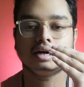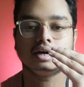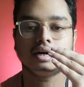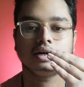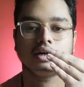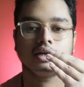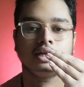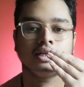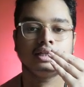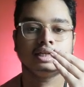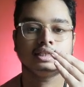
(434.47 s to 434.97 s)

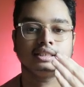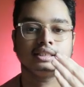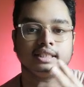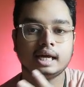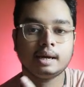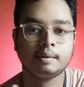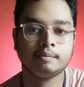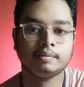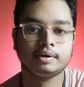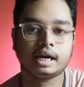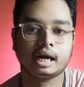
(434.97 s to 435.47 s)
in the
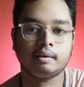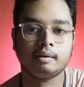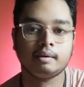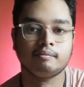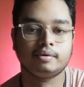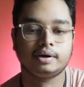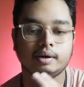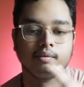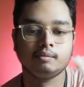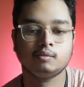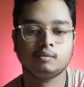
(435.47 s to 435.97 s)
same time
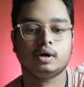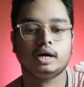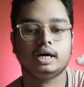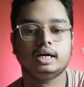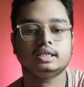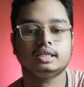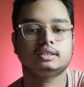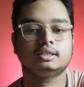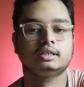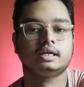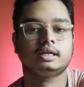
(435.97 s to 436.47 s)
frame, one
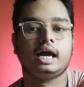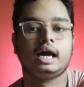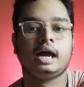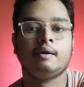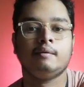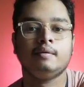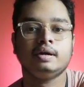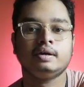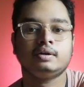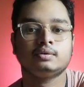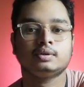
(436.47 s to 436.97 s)
is
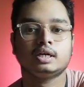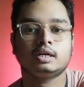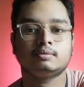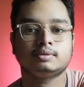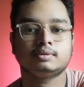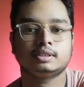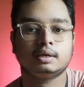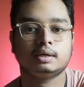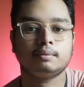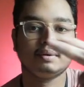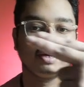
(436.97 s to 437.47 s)
away to the
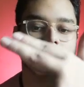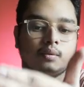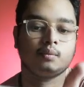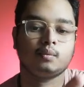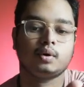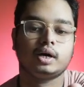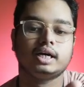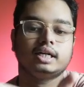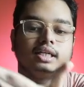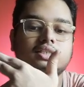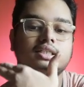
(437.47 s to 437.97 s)
observer and
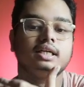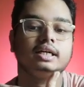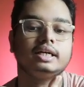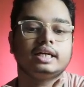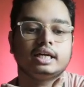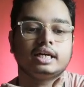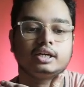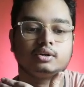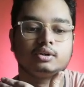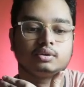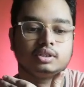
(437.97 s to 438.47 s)
one is the
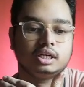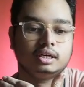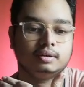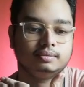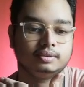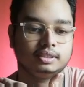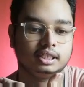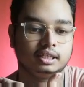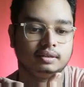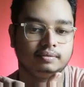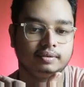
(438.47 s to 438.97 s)
near to the
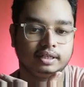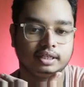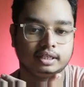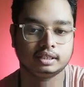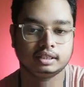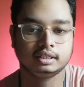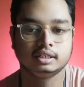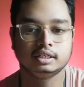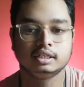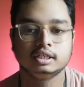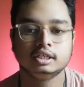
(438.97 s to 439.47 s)
observer.
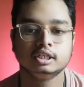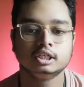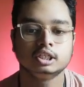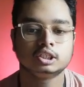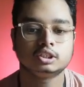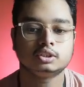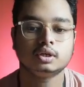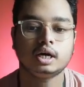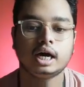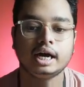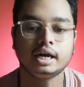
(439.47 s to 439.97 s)

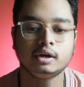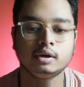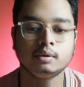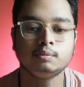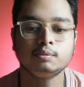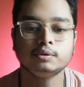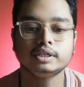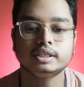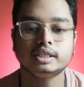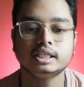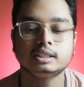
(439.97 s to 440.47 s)
So I hope
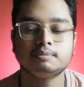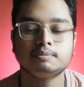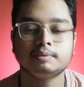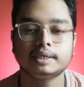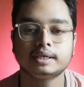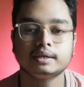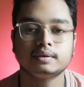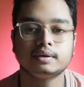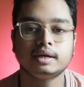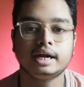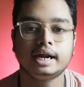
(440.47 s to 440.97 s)
with this
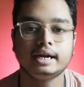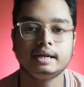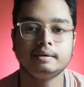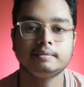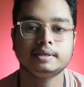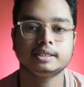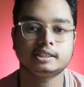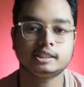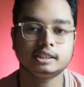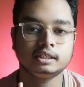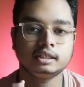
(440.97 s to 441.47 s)
particular
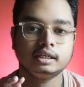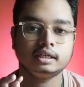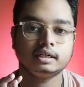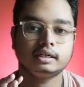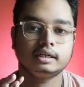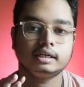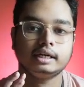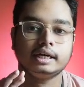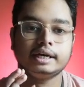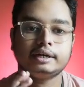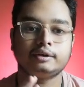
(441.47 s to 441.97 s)
animation
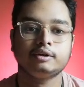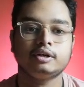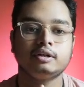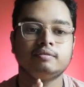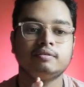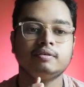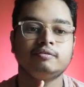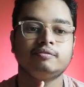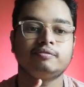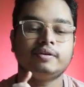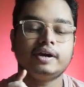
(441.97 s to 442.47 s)
it will
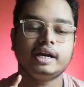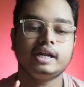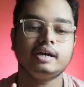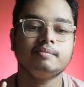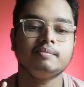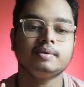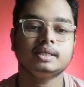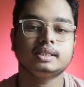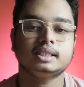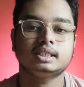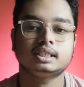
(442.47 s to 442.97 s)
be very
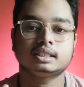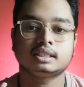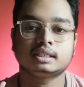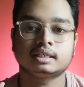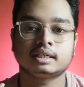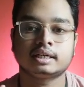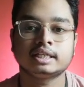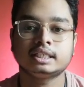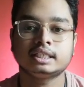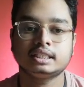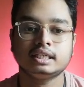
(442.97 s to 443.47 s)
much
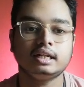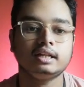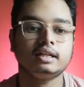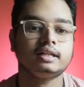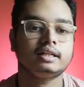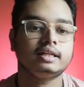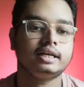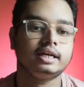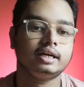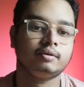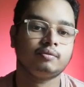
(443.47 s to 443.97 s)
crystal
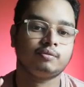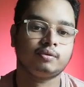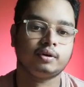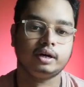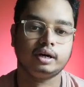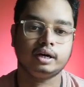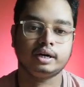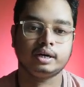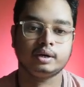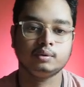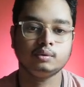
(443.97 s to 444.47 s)
clear
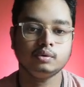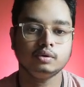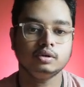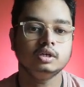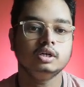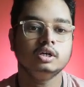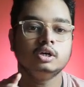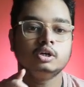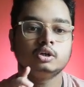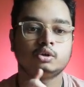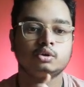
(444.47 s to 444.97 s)
for you
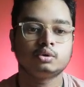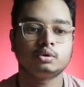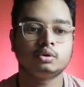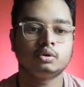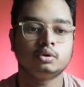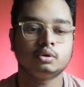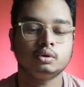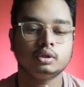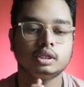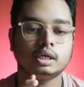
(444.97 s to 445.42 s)
to know the